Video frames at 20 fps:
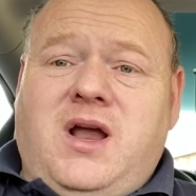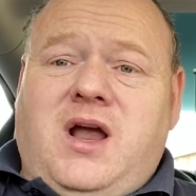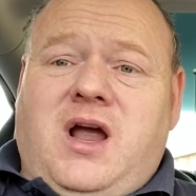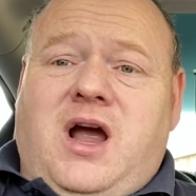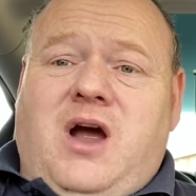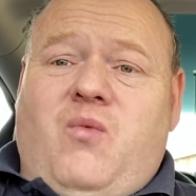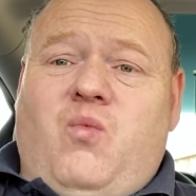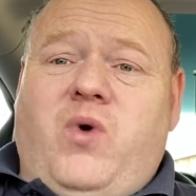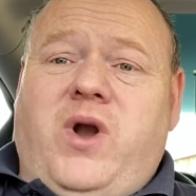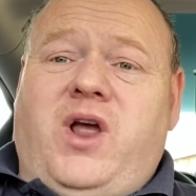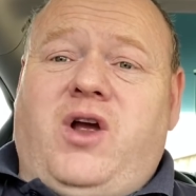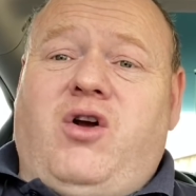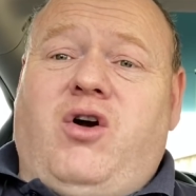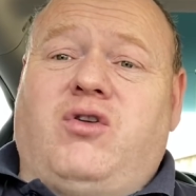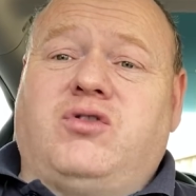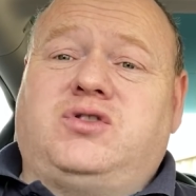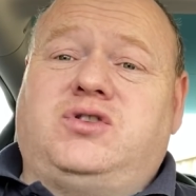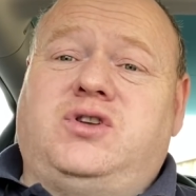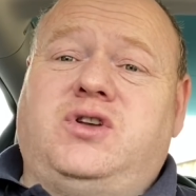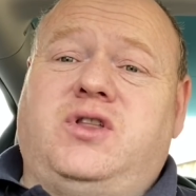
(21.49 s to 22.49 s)
And when I
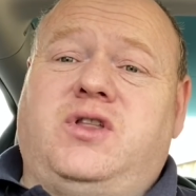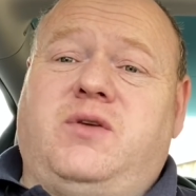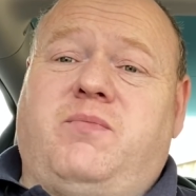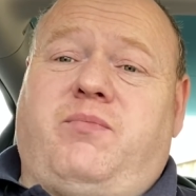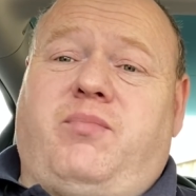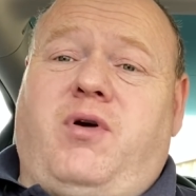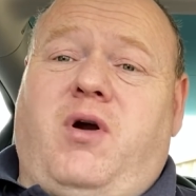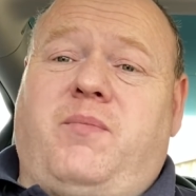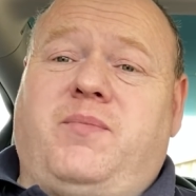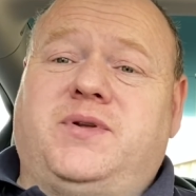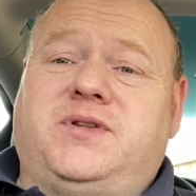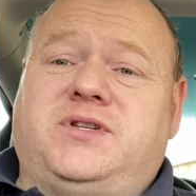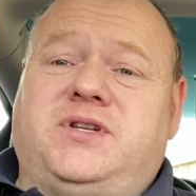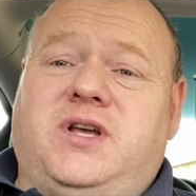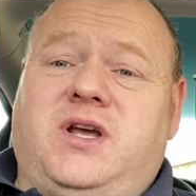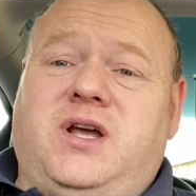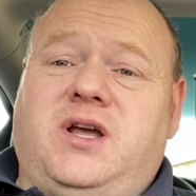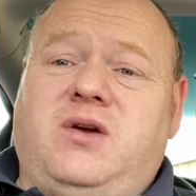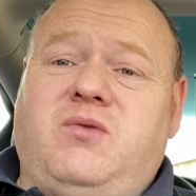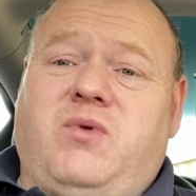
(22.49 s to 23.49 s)
got to the
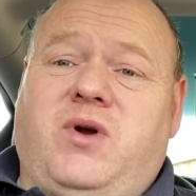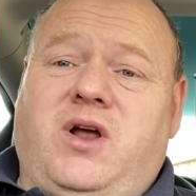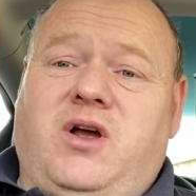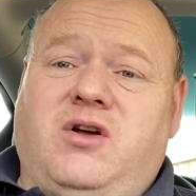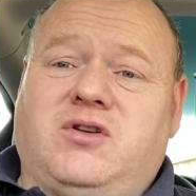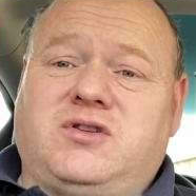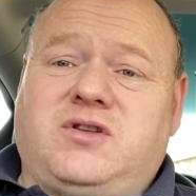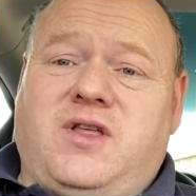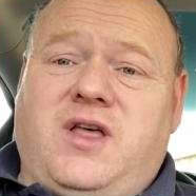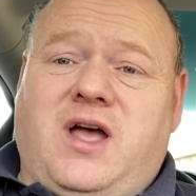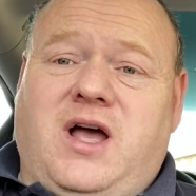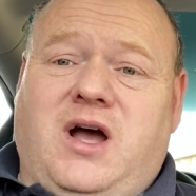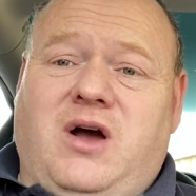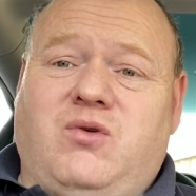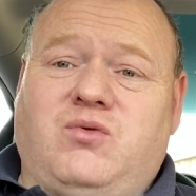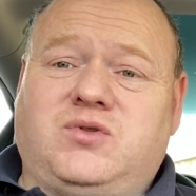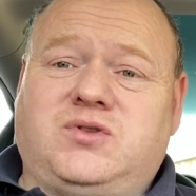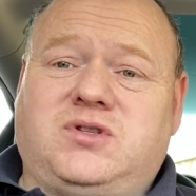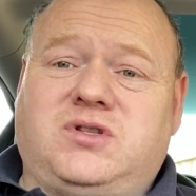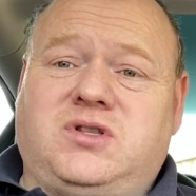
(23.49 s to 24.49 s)
property, when I got to the
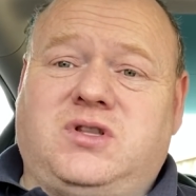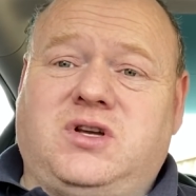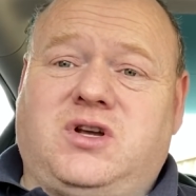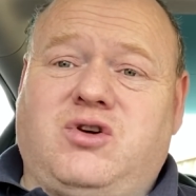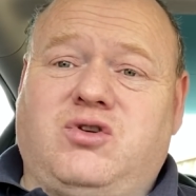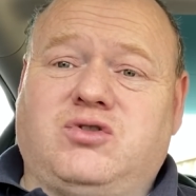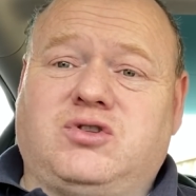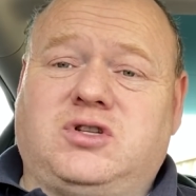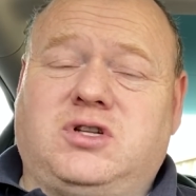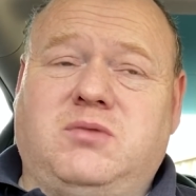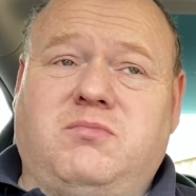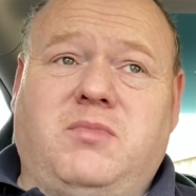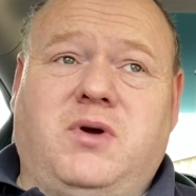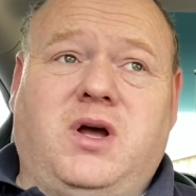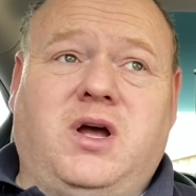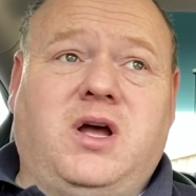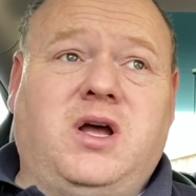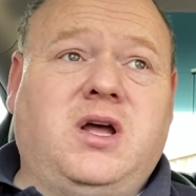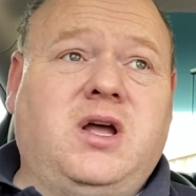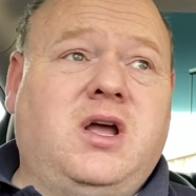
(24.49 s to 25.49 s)
house, the
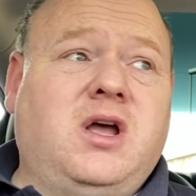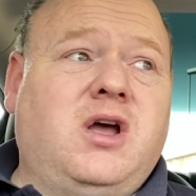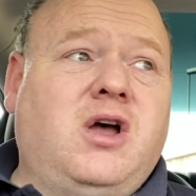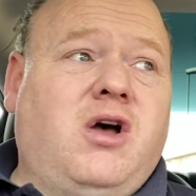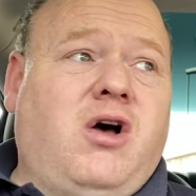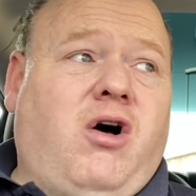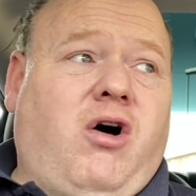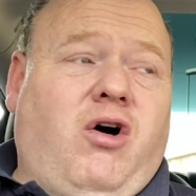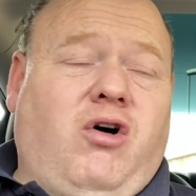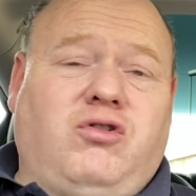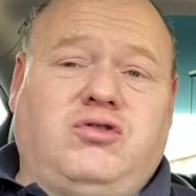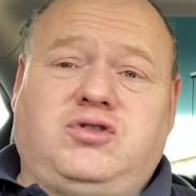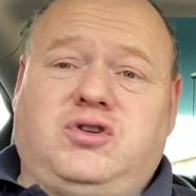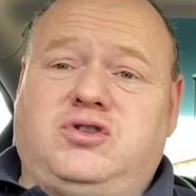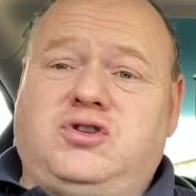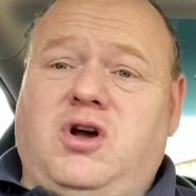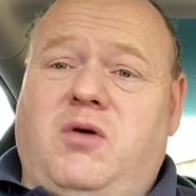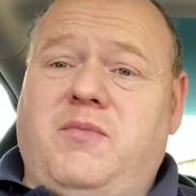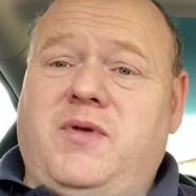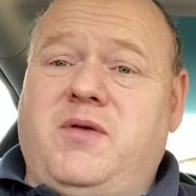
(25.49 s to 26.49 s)
customer also
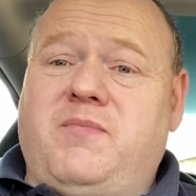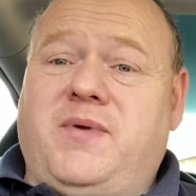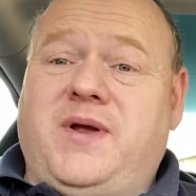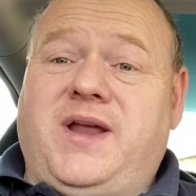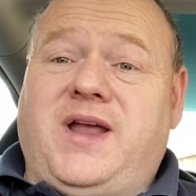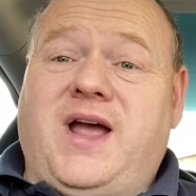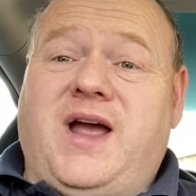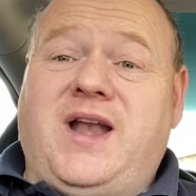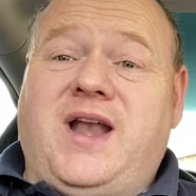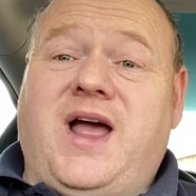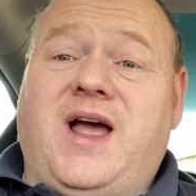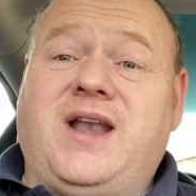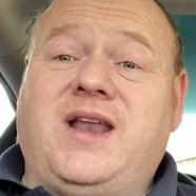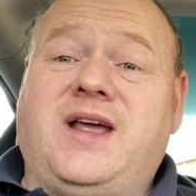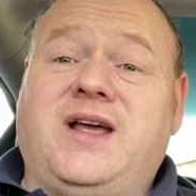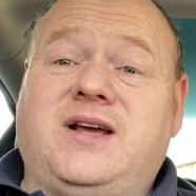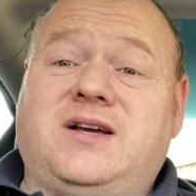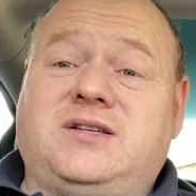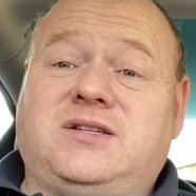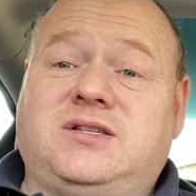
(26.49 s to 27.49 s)
told me they'd been getting
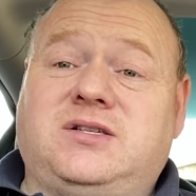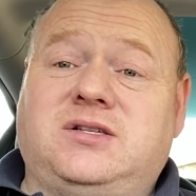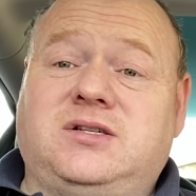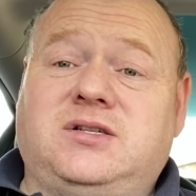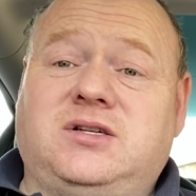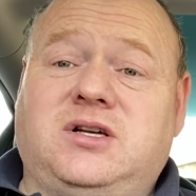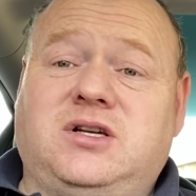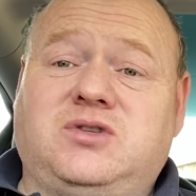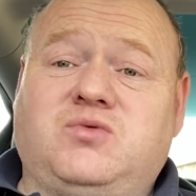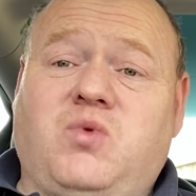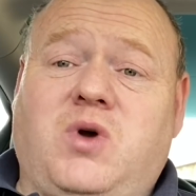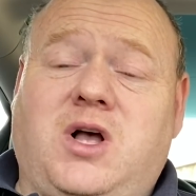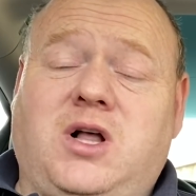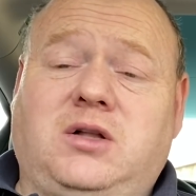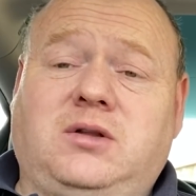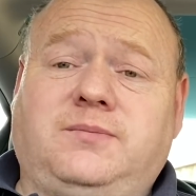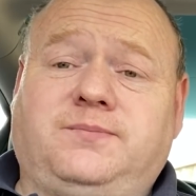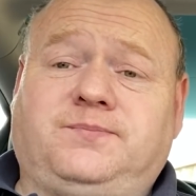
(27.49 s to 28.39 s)
headaches as well.